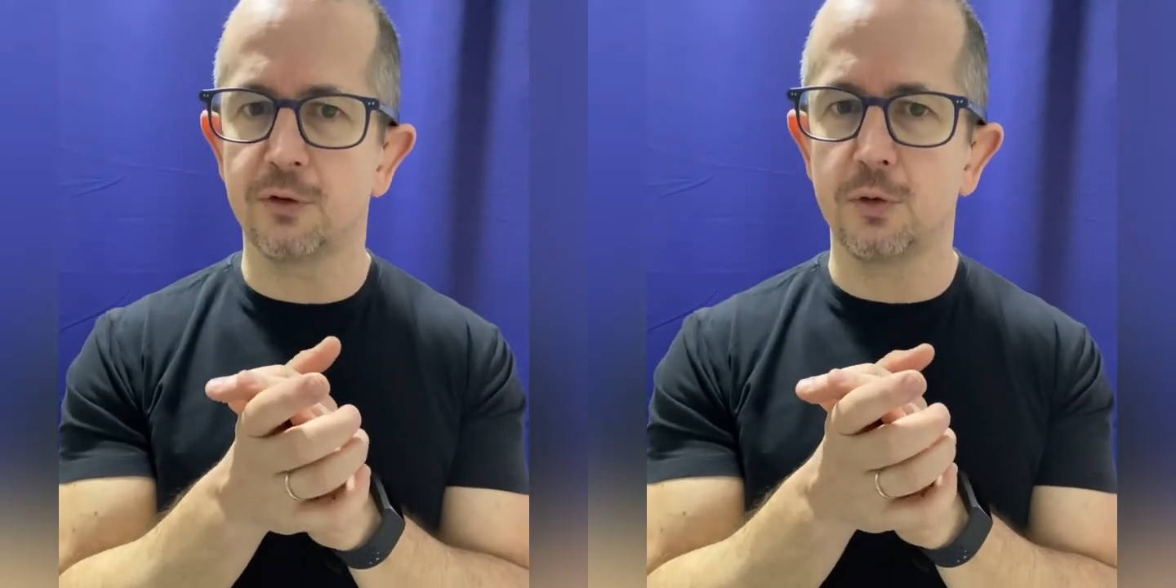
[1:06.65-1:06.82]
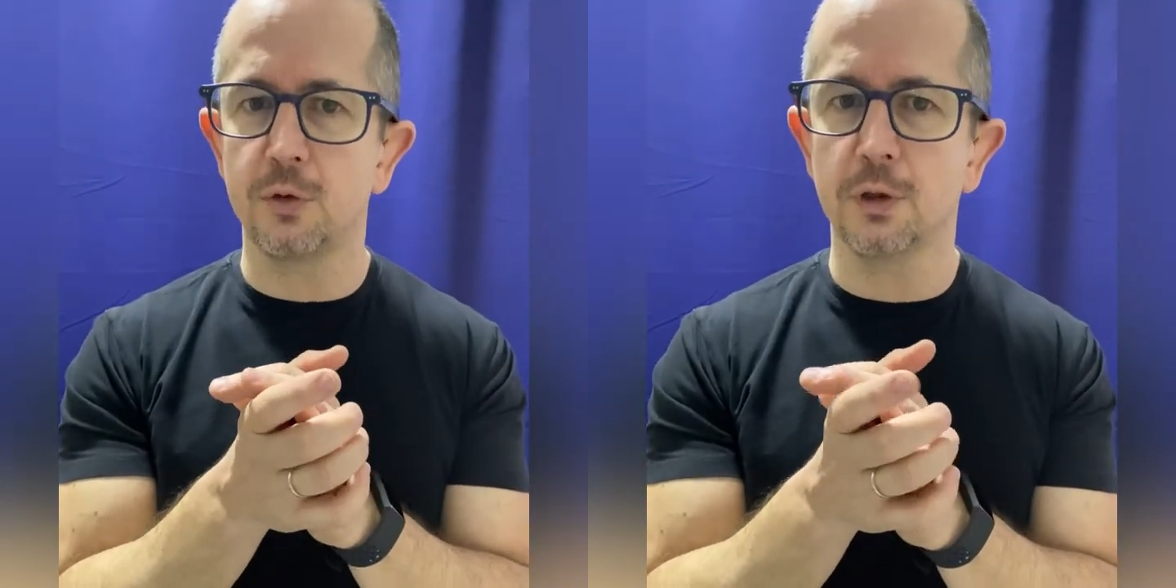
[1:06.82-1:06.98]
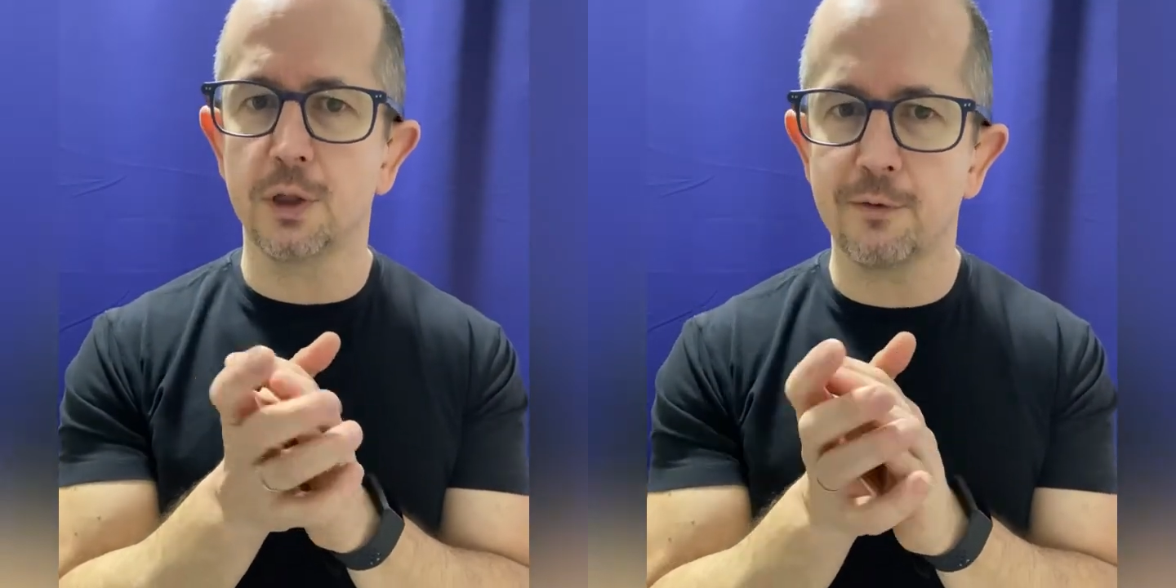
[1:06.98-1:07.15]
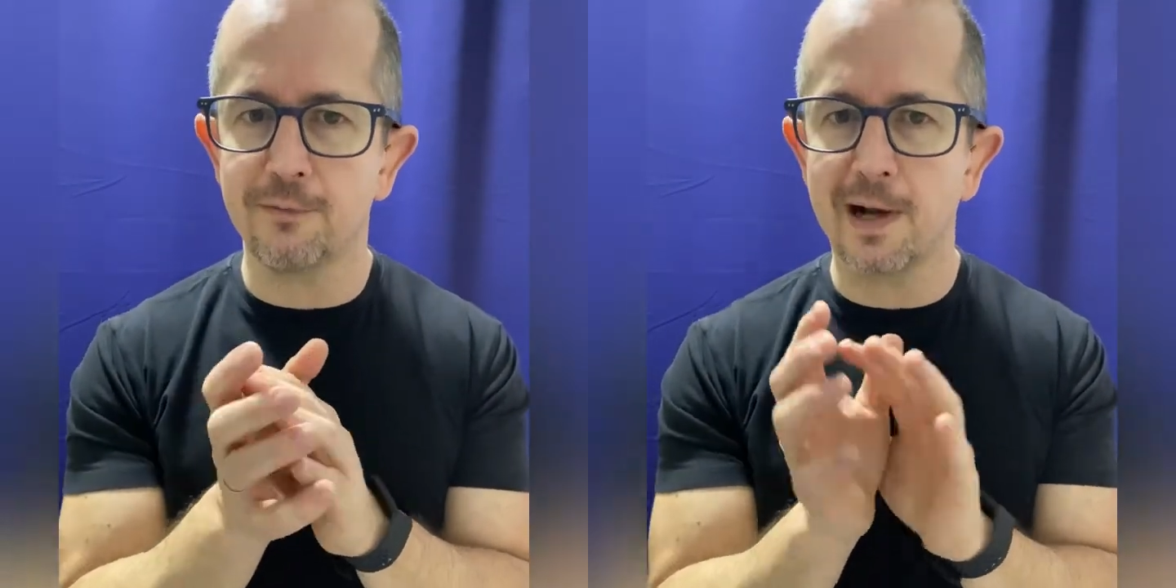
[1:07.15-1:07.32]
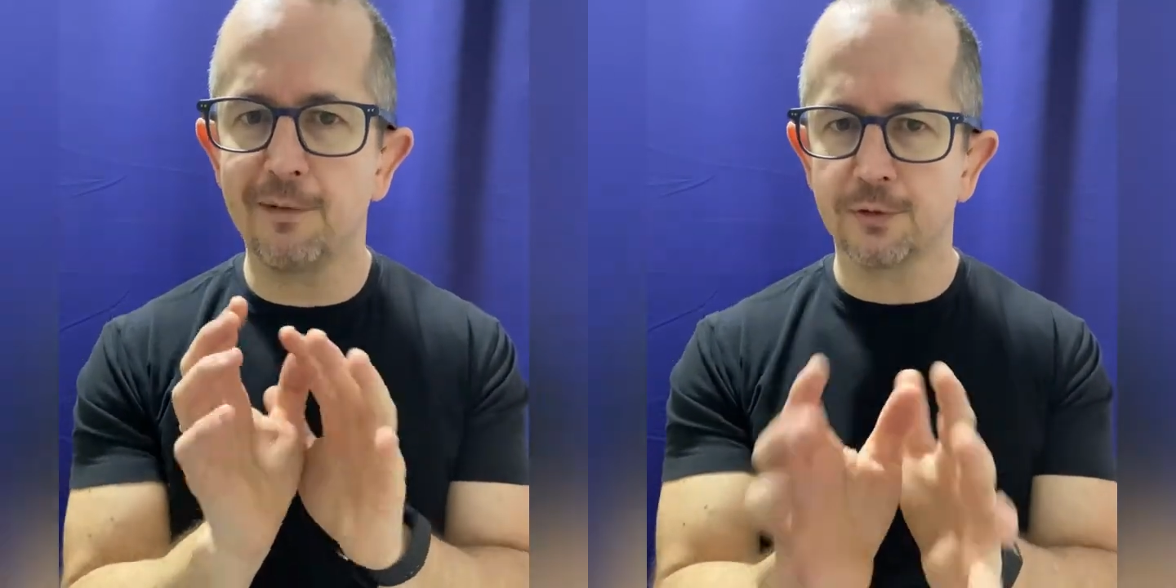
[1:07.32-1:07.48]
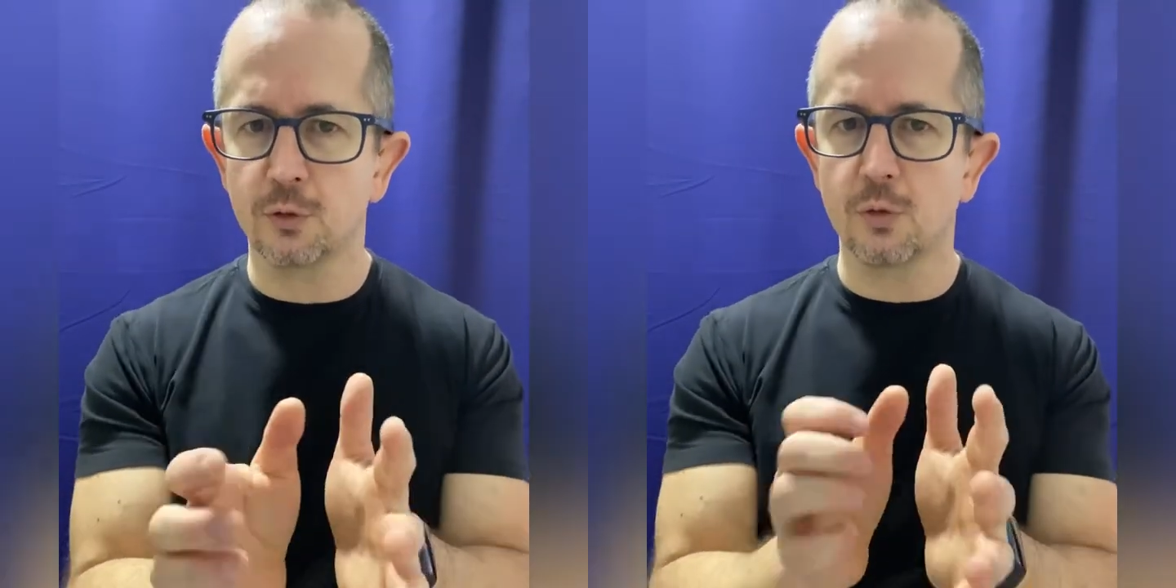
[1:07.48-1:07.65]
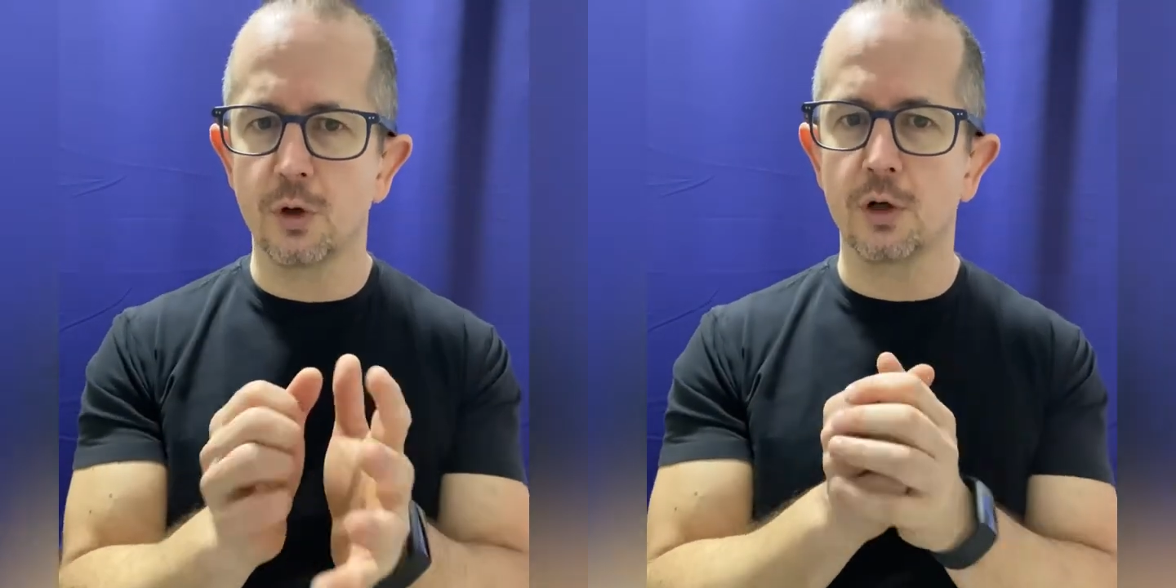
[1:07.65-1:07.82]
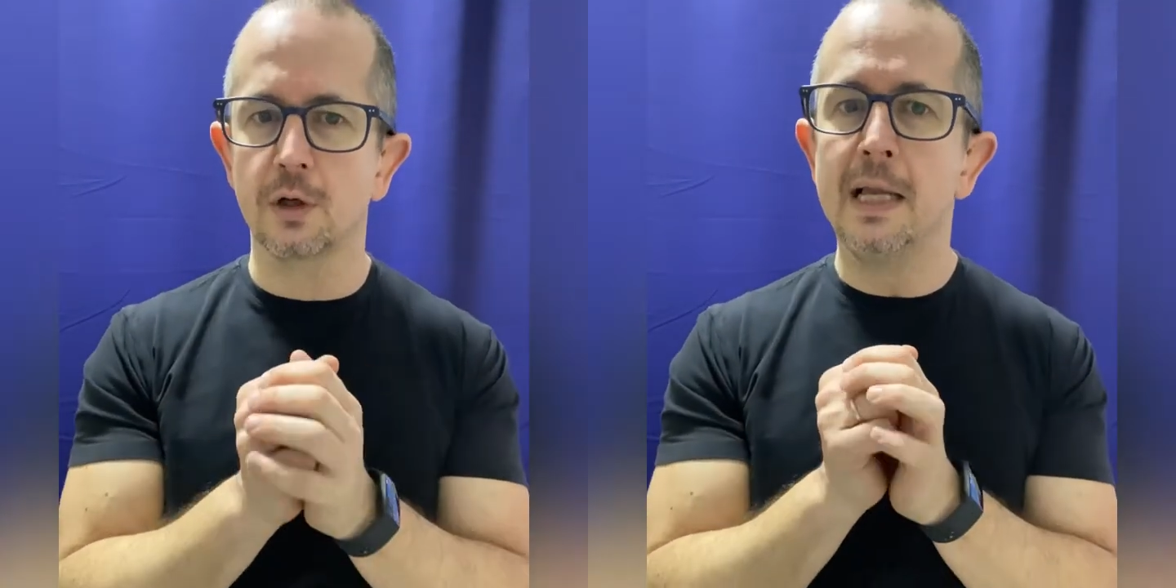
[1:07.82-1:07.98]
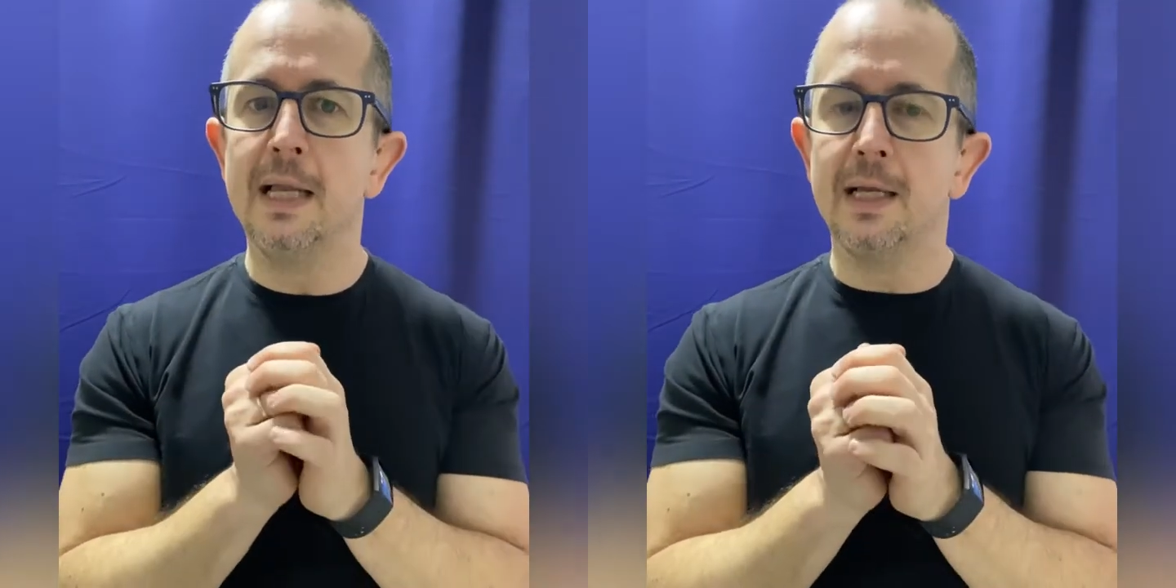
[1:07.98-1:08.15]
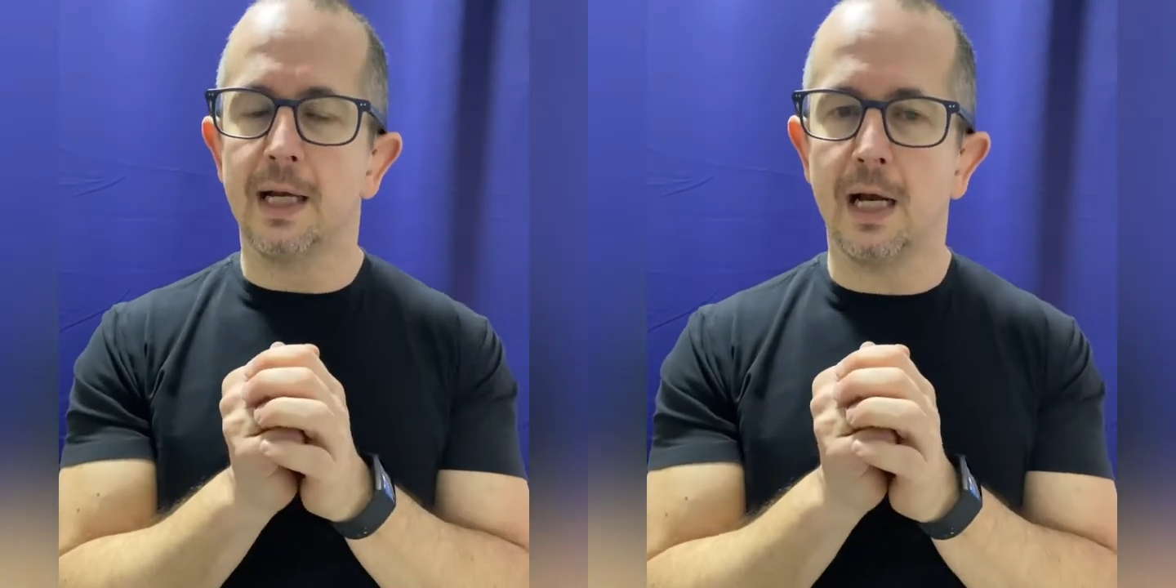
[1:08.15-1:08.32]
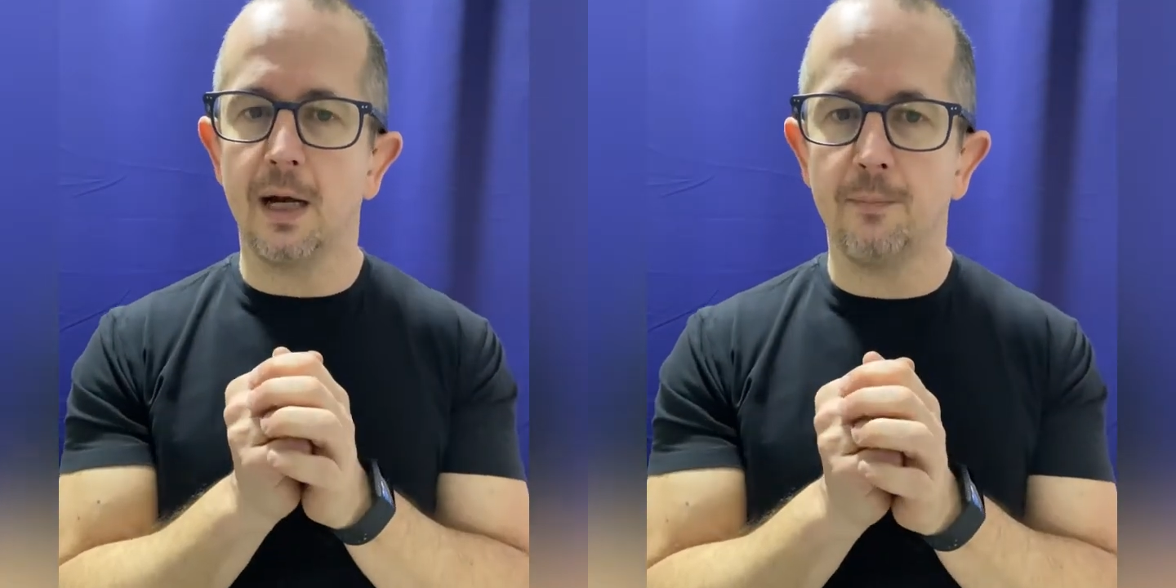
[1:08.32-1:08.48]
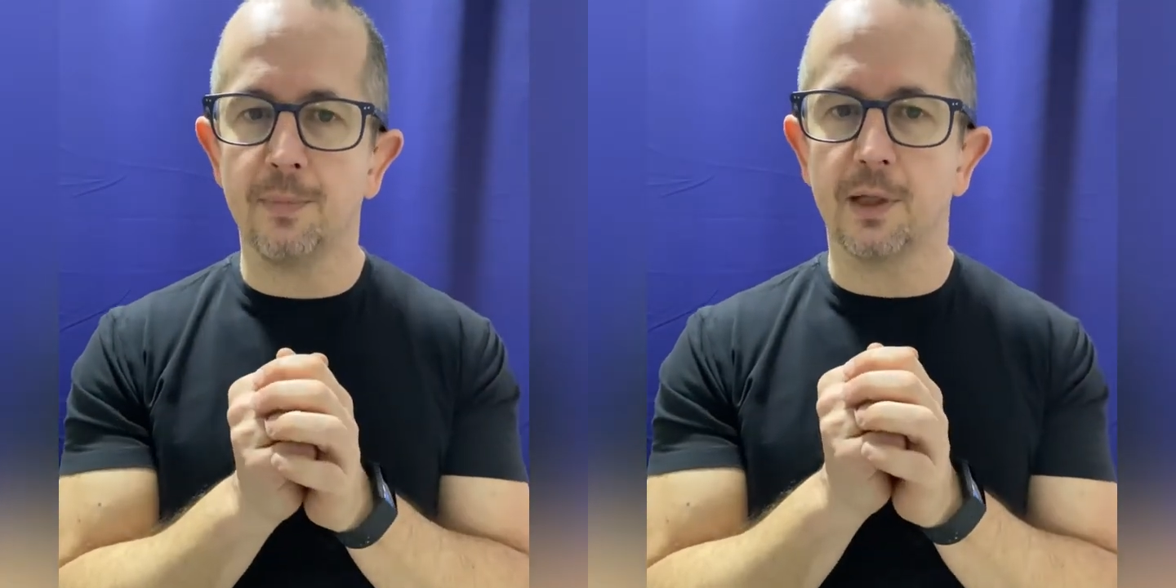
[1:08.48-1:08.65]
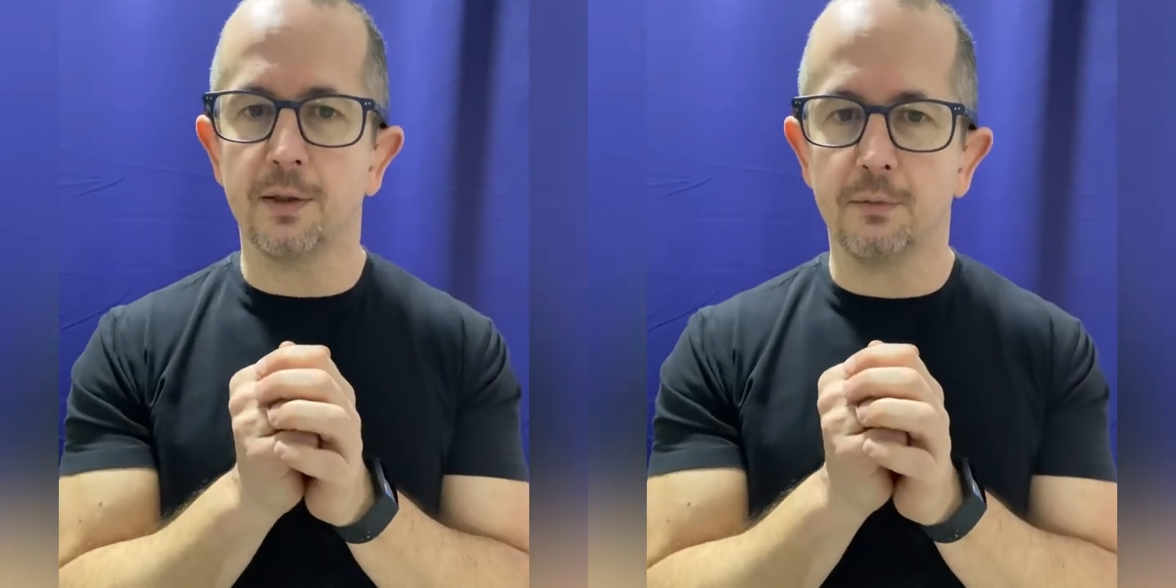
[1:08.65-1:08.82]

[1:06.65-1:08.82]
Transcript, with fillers: to do a lot of after work um,